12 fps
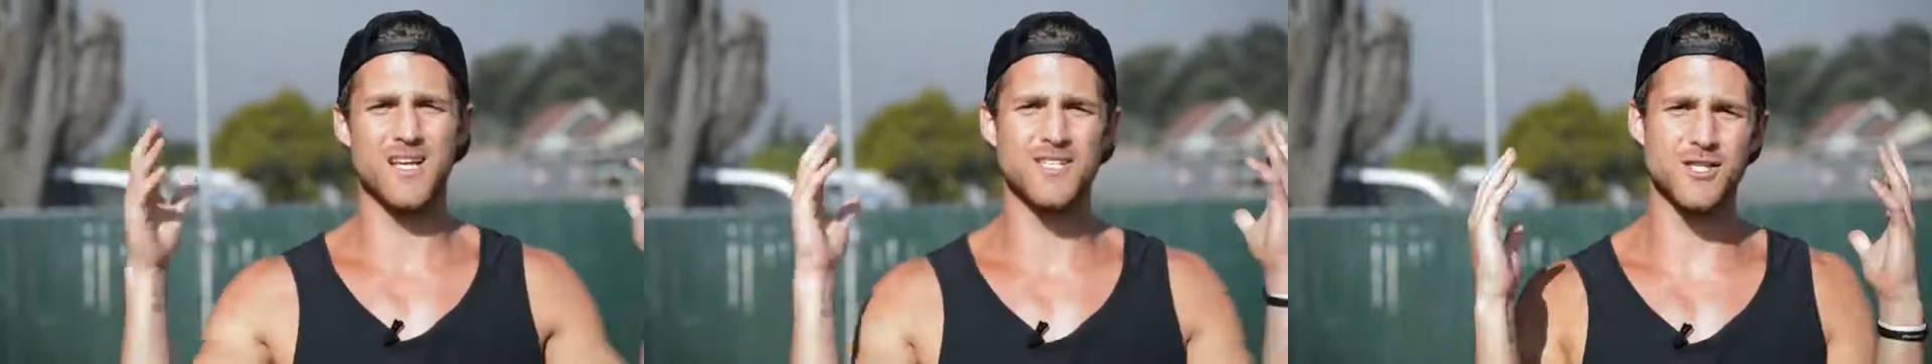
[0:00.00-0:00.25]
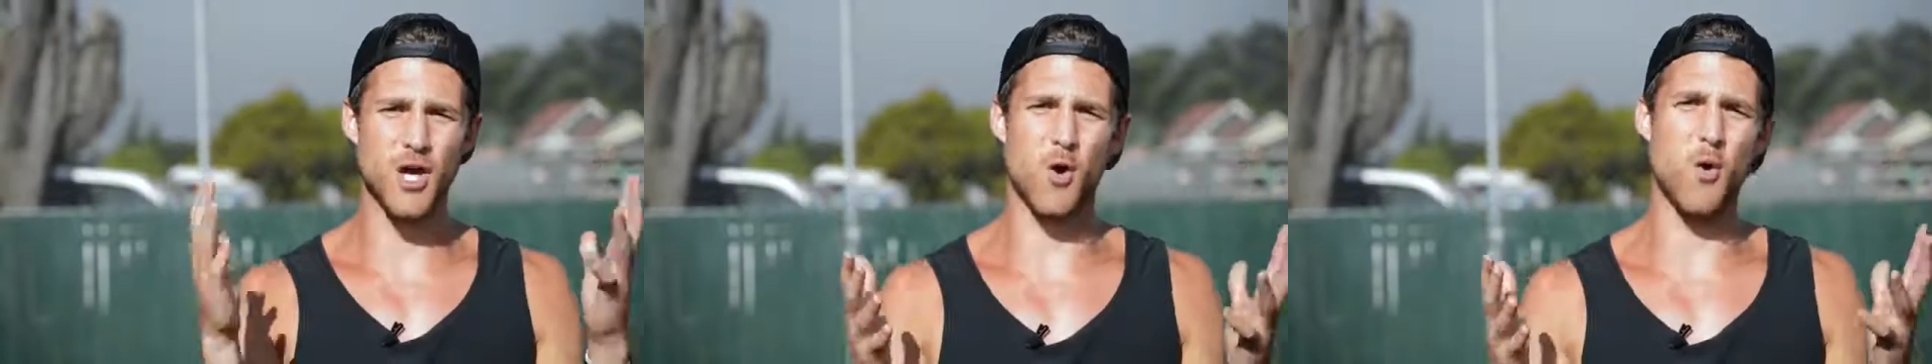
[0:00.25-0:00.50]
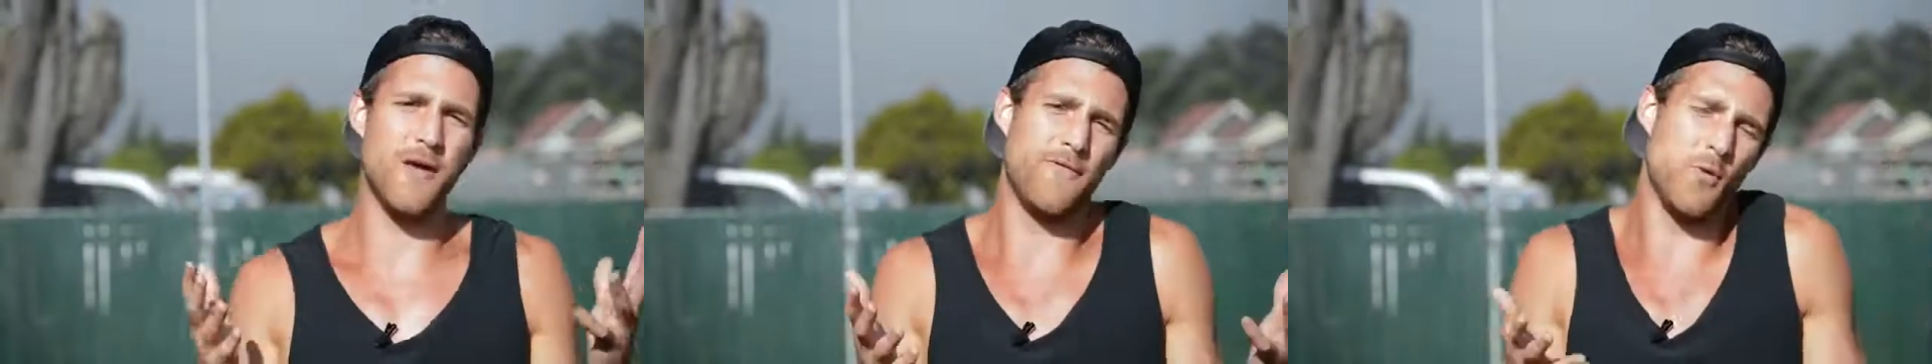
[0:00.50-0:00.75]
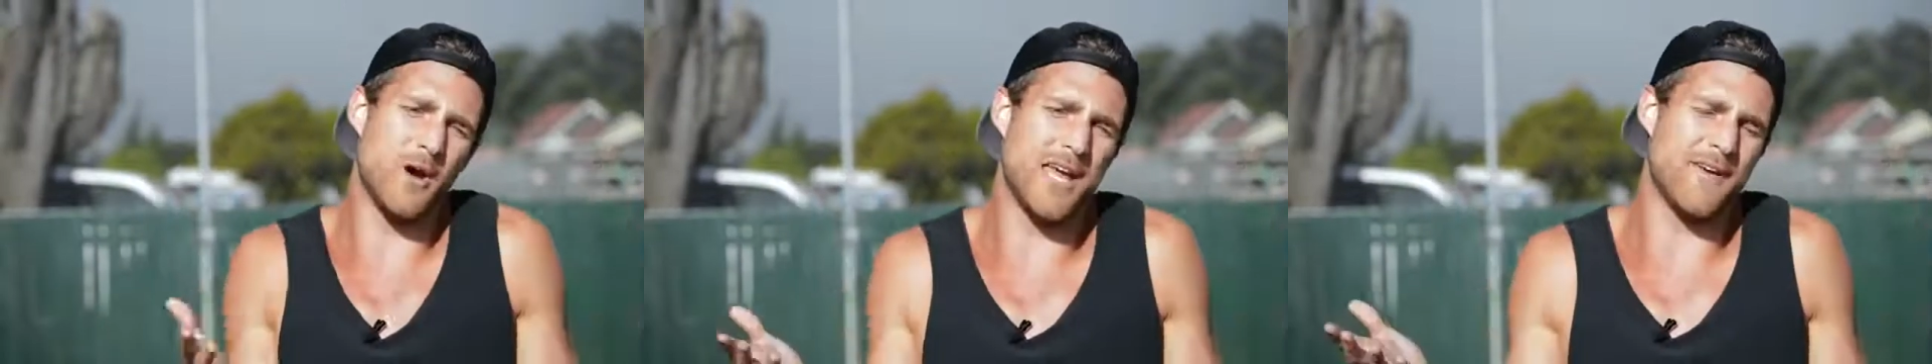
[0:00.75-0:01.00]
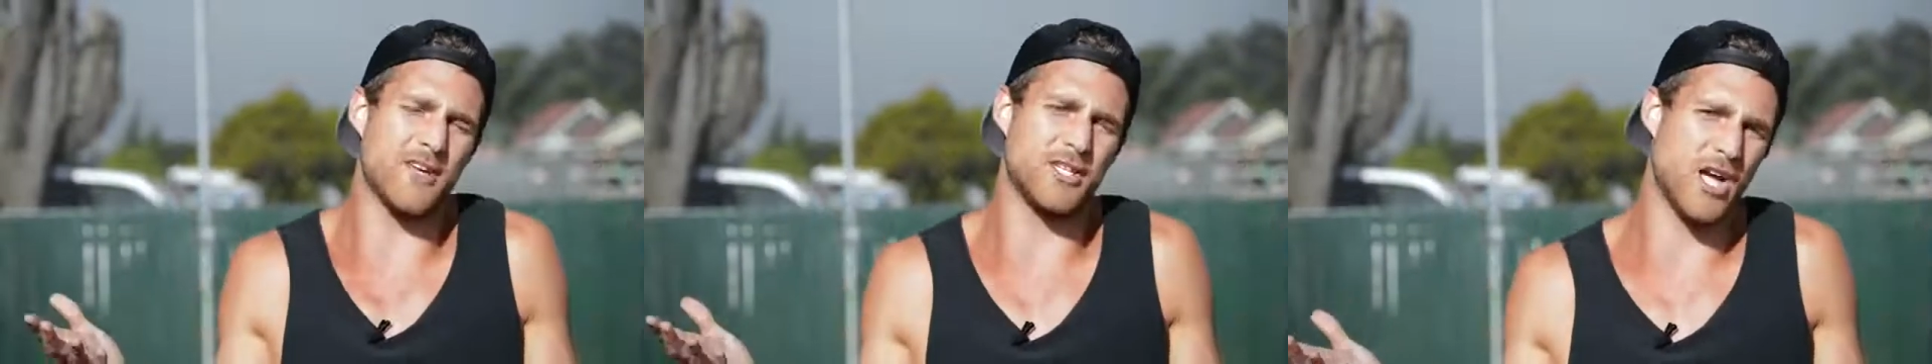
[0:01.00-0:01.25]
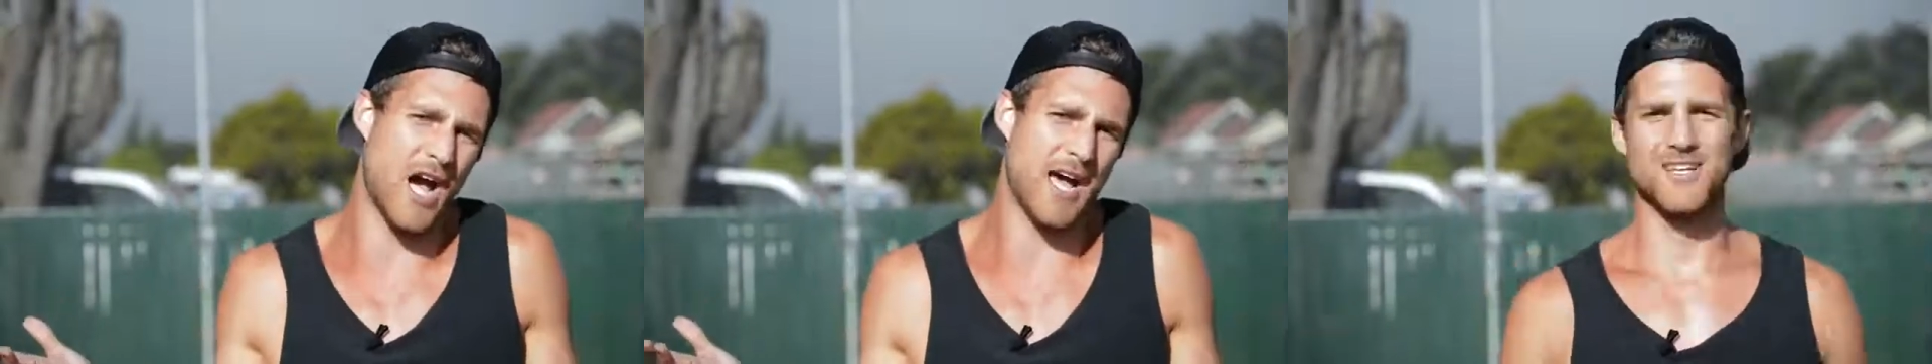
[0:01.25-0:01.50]
So if you wanna give it a
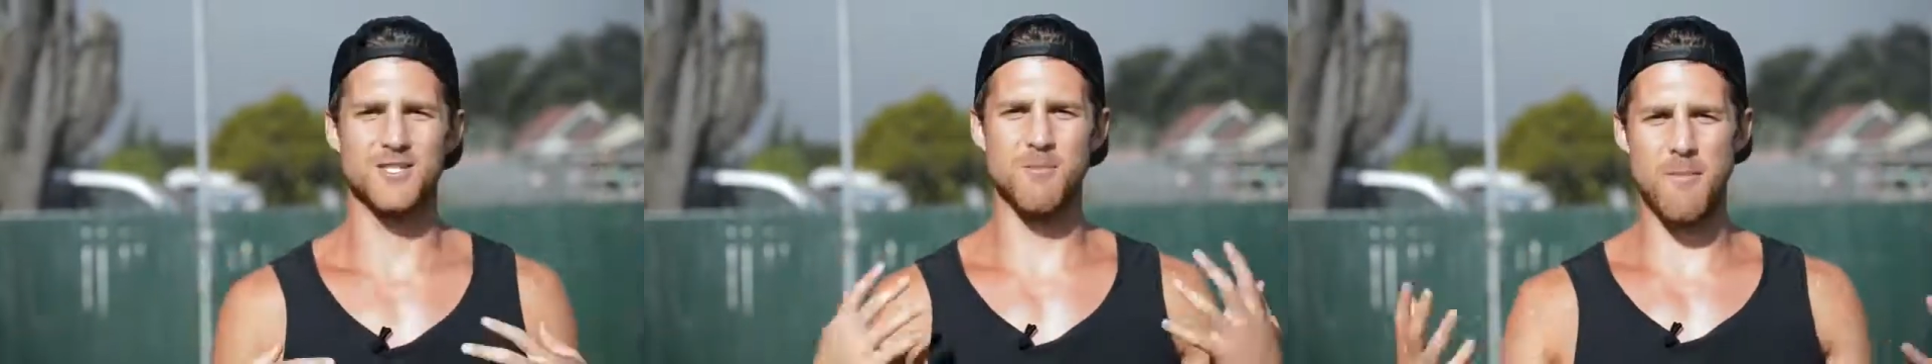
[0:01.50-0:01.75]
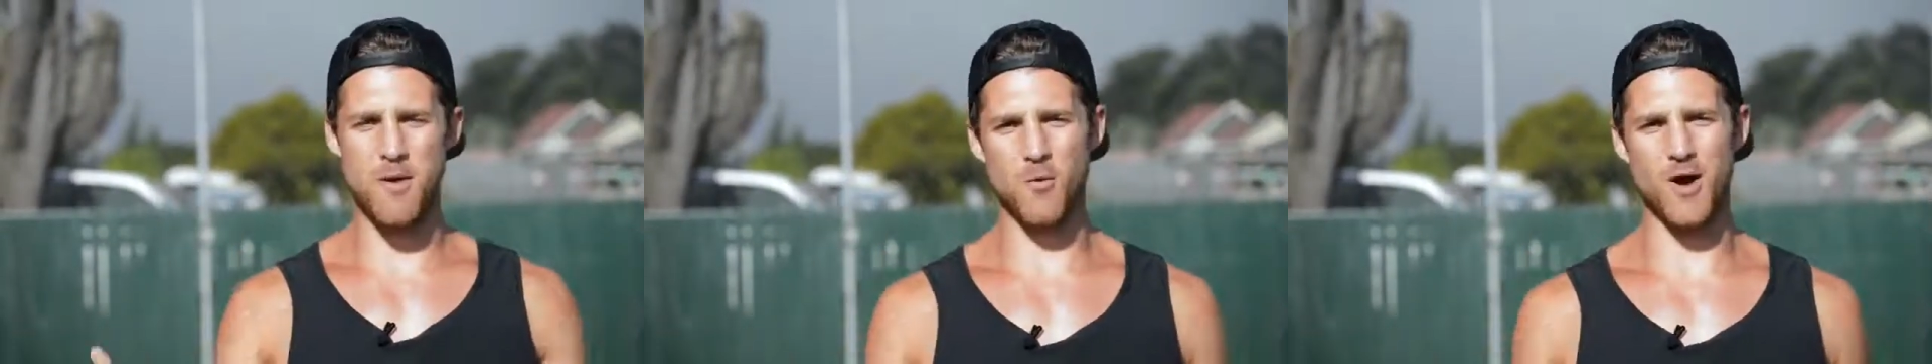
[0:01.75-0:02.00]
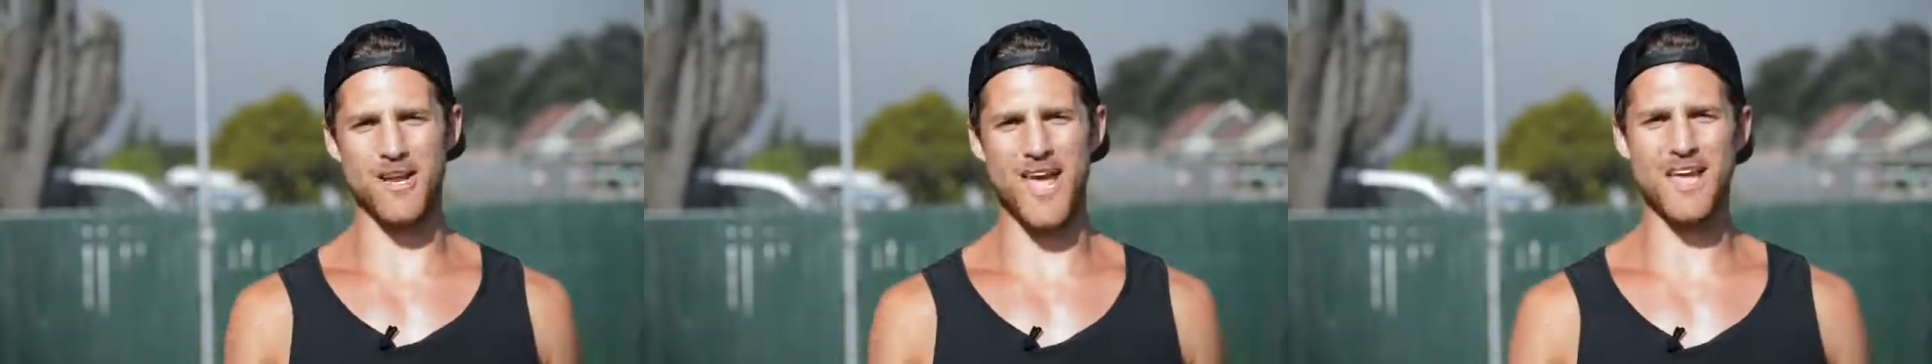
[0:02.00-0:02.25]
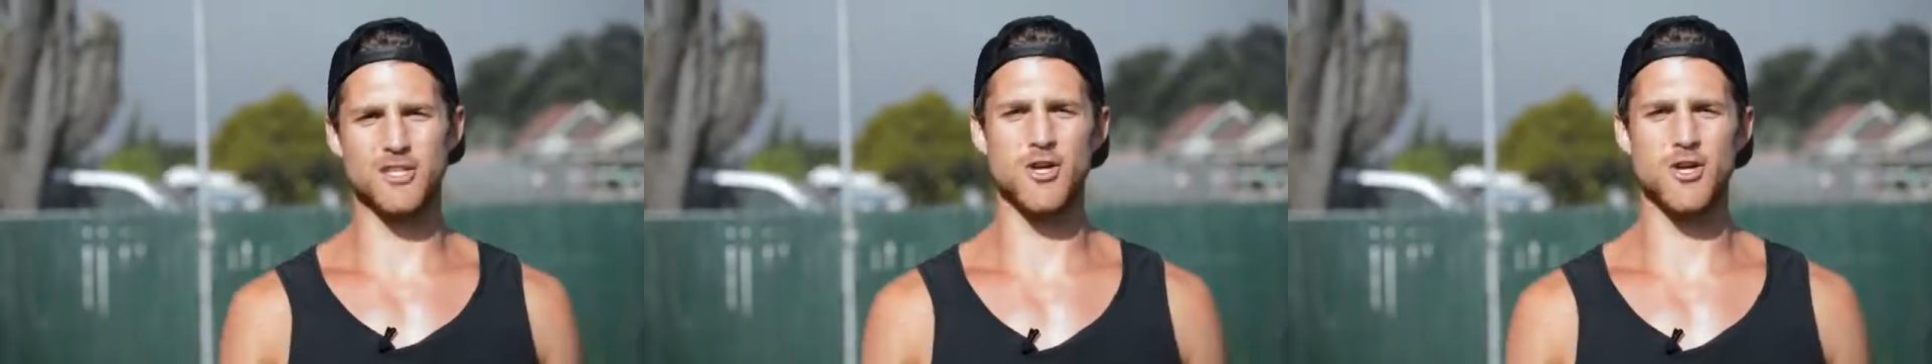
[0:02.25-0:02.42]
shot, so maybe one day